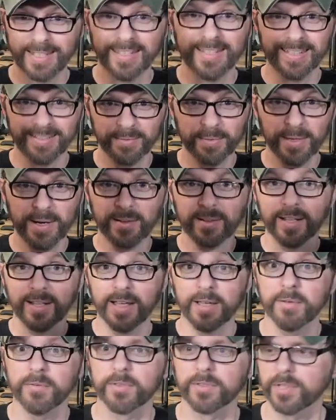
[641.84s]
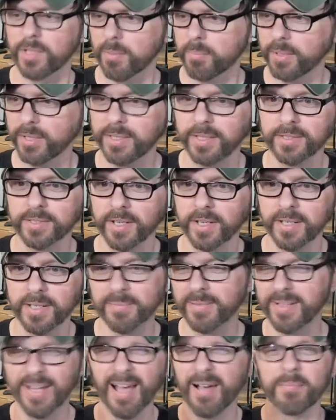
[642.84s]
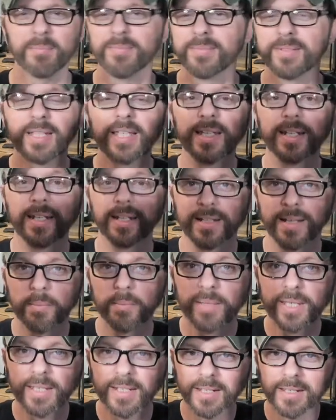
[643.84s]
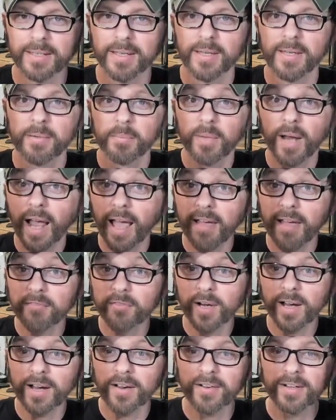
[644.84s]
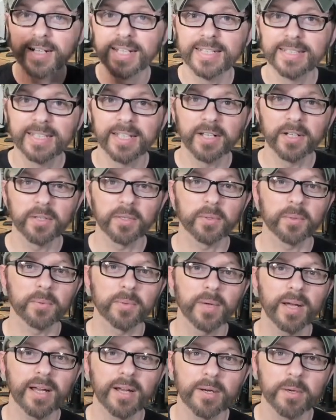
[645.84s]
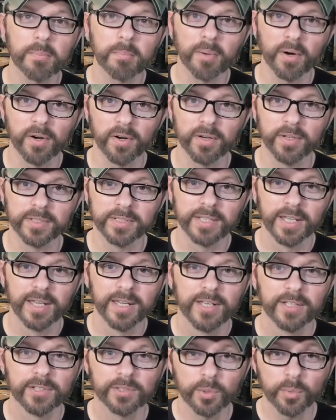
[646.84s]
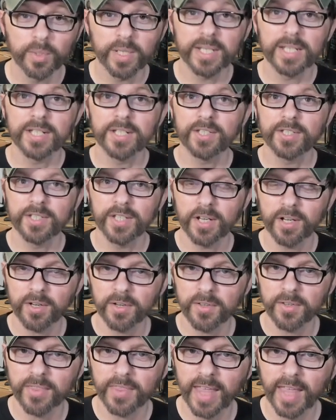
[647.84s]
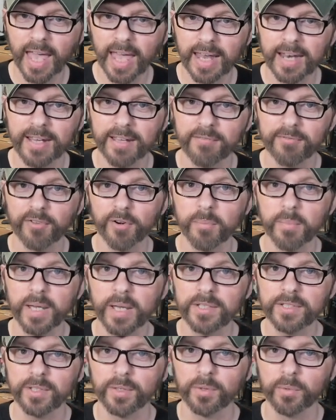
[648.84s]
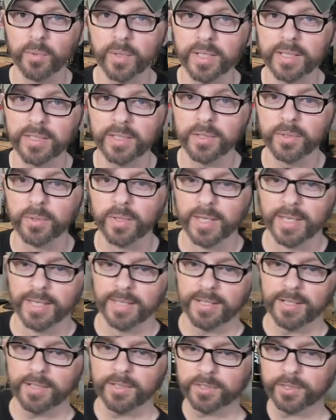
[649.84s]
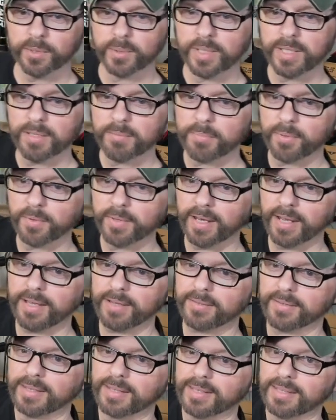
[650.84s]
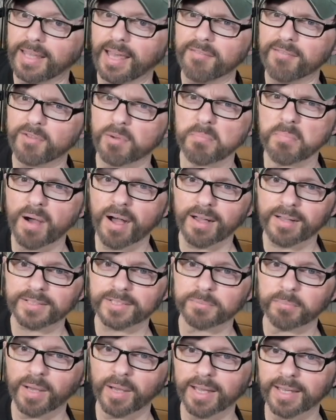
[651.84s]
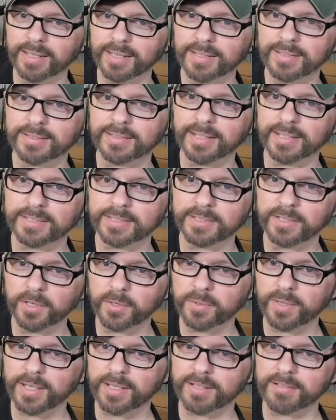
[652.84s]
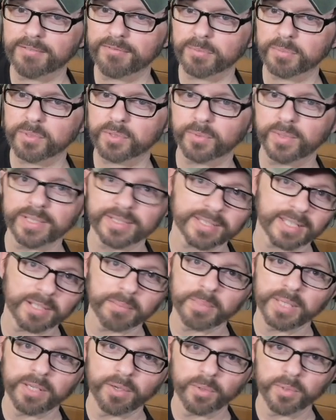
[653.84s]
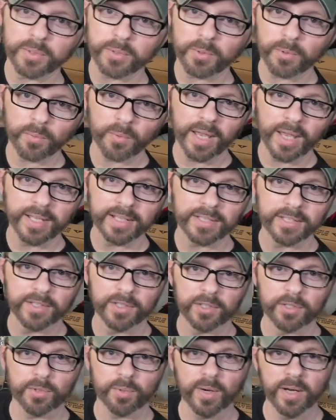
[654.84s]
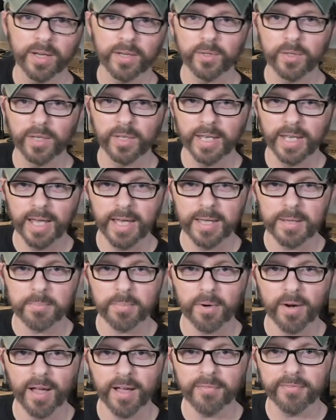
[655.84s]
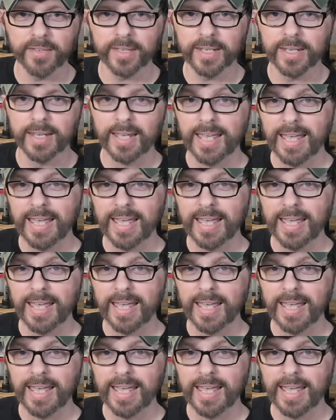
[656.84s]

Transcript: Rare collectibles. Should I put these on even? No, kidding. I'm kidding. But I have rarities here, rare birds. So I wanted to share that information with you. And also, again, point out I have a box bike that's donated from Schwinn. It's going to be going right to the trail nonprofit.